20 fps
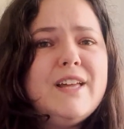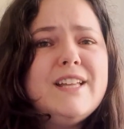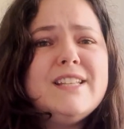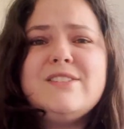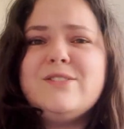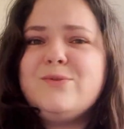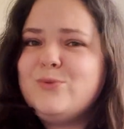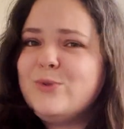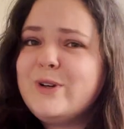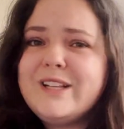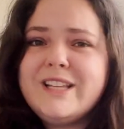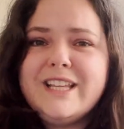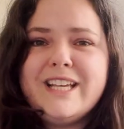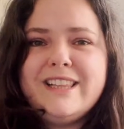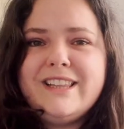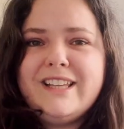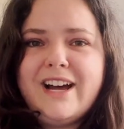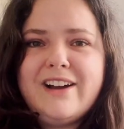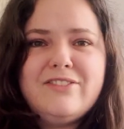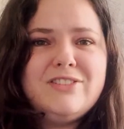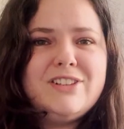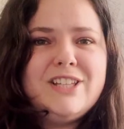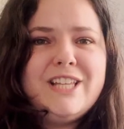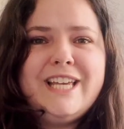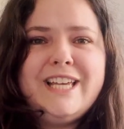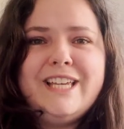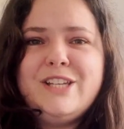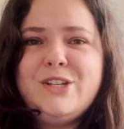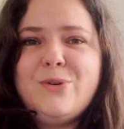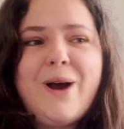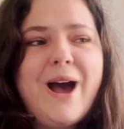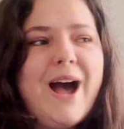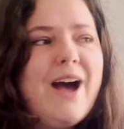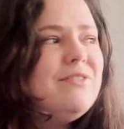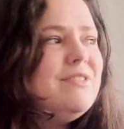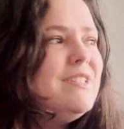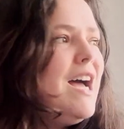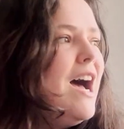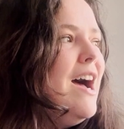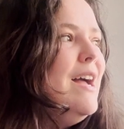It's really lovely. You
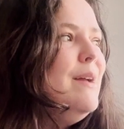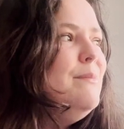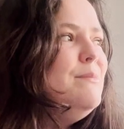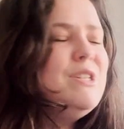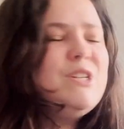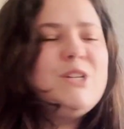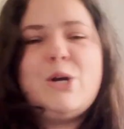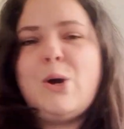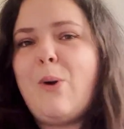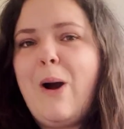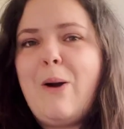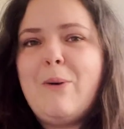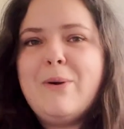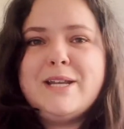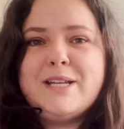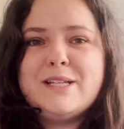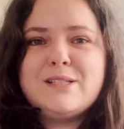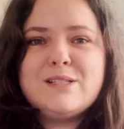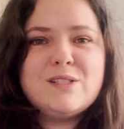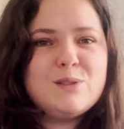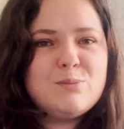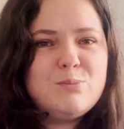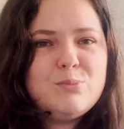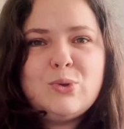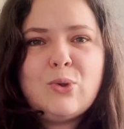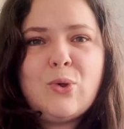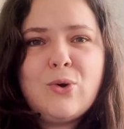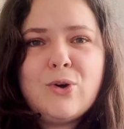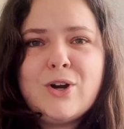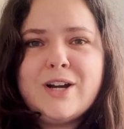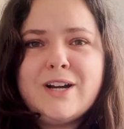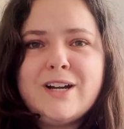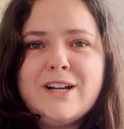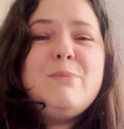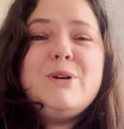have time to go out and explore,